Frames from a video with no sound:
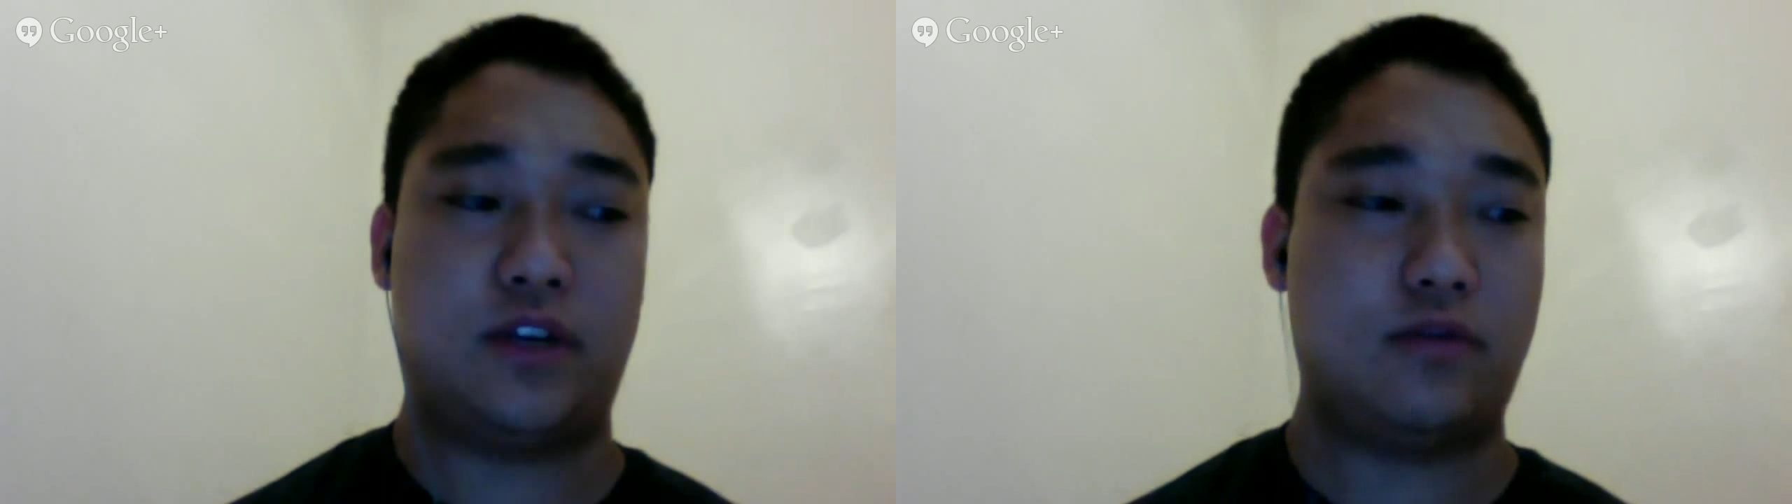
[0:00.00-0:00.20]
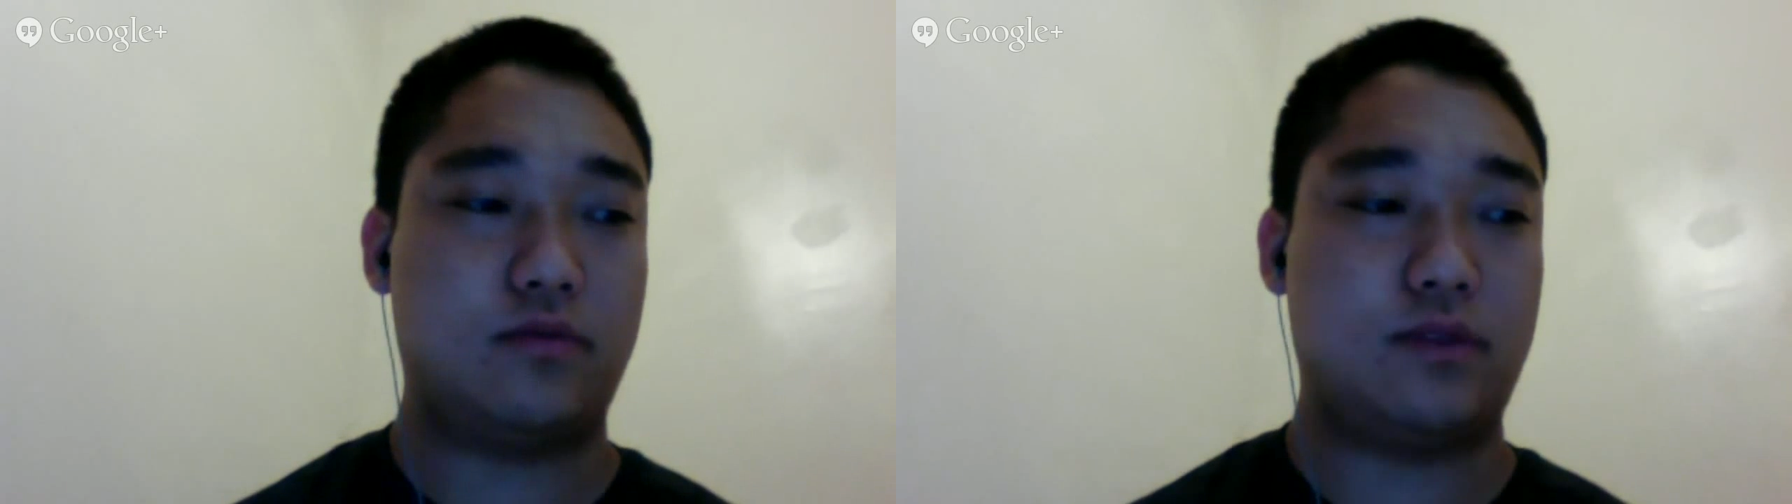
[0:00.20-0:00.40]

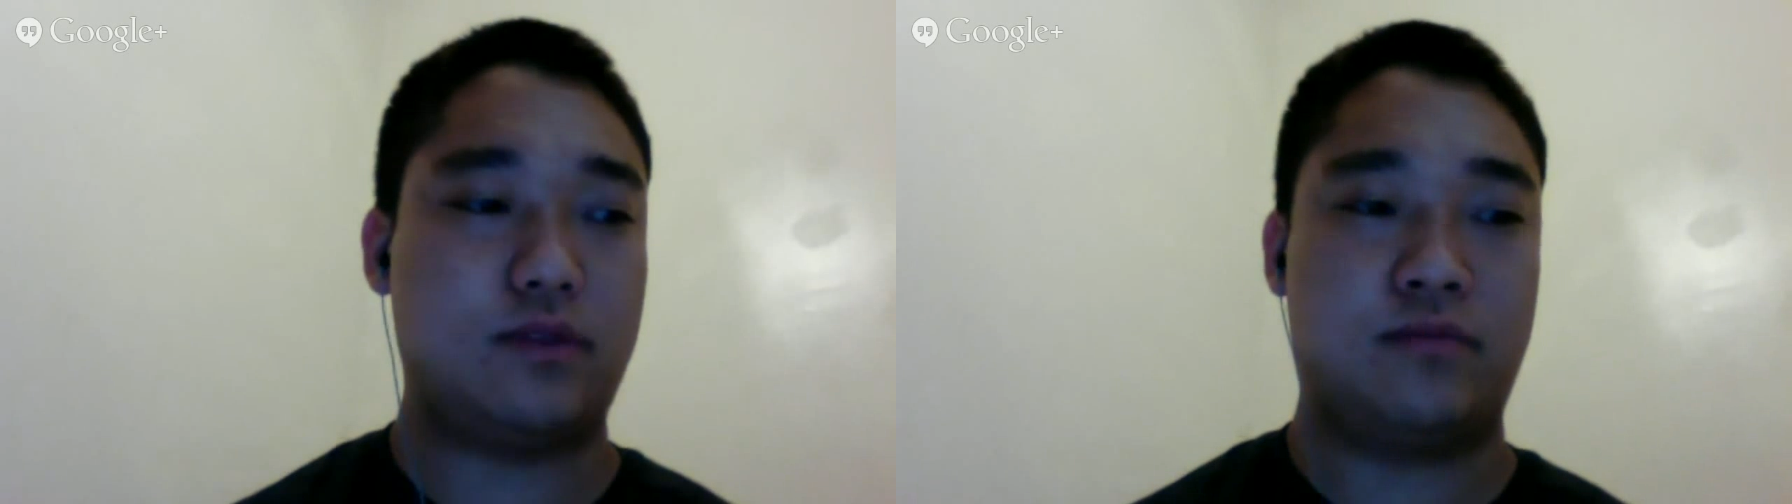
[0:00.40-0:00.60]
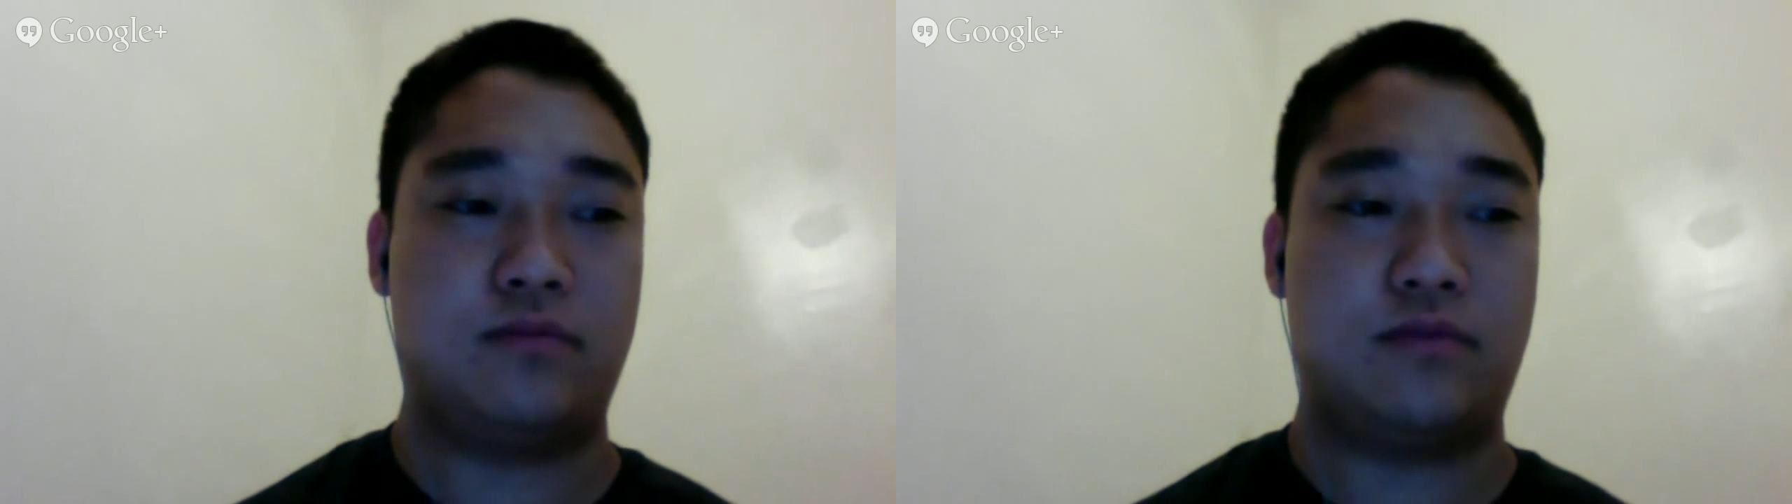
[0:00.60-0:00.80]

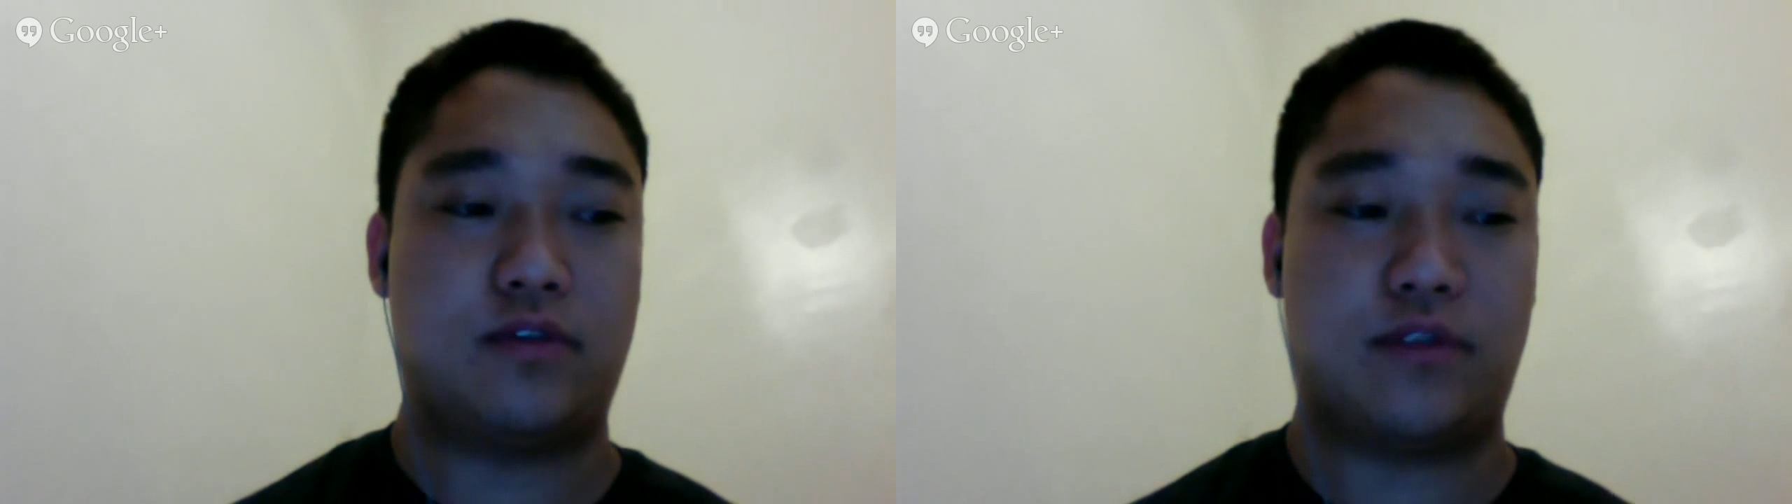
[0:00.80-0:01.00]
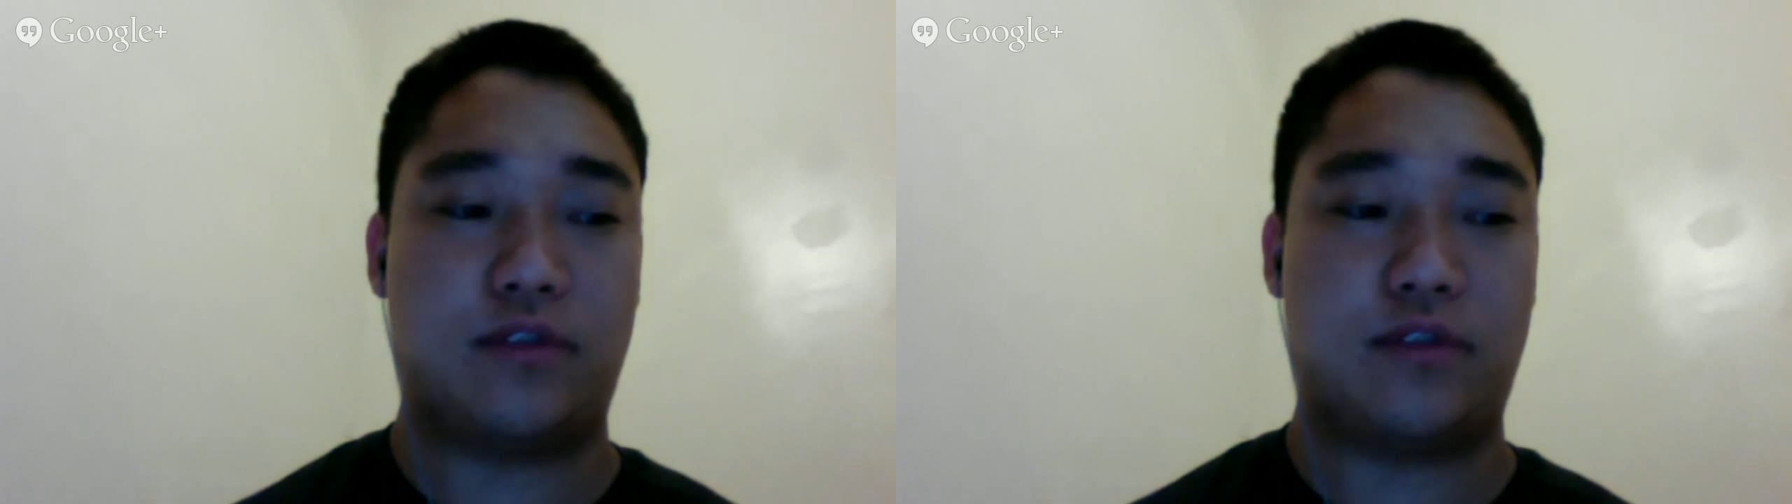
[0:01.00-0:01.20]

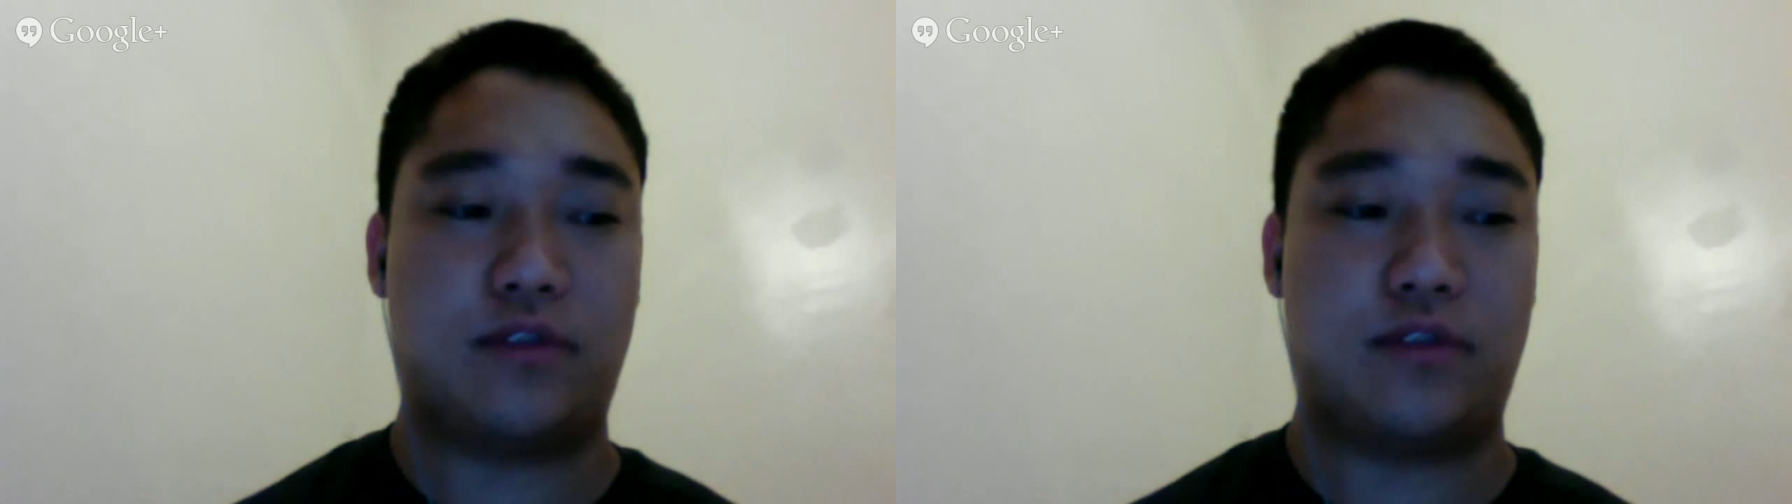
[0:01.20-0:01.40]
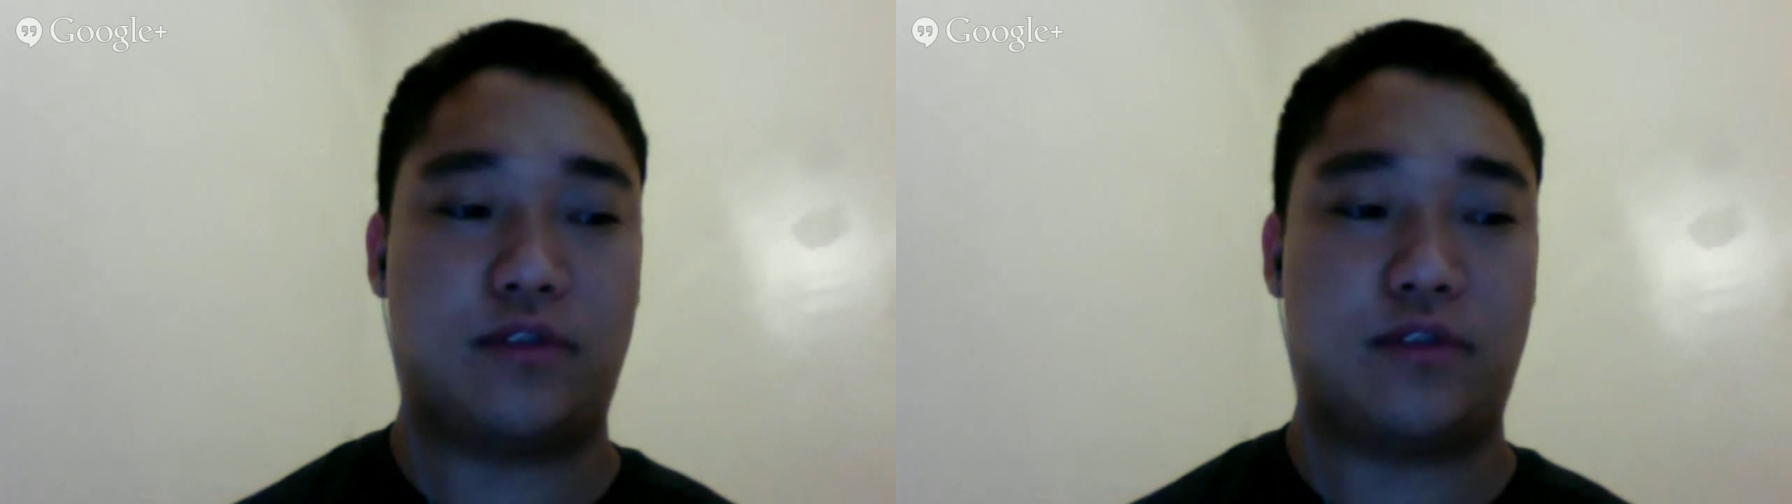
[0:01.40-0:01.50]
through